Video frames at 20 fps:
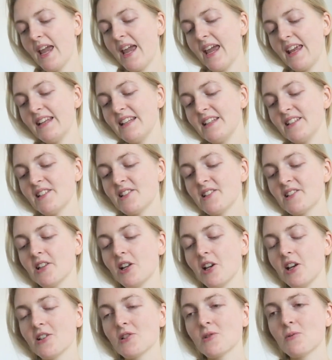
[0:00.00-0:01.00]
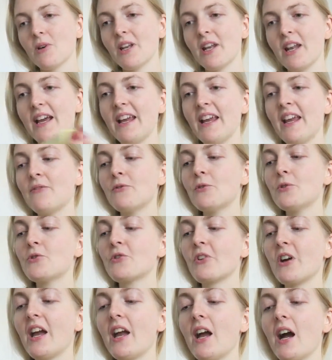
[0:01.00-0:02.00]
and this is the last one I have to
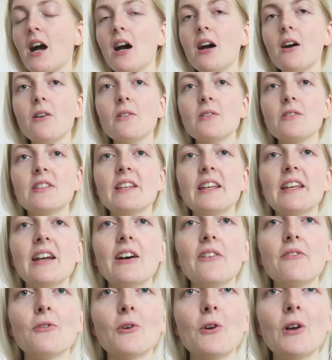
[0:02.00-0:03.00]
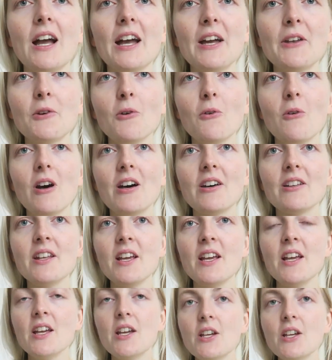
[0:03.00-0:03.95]
try out, the avocado one.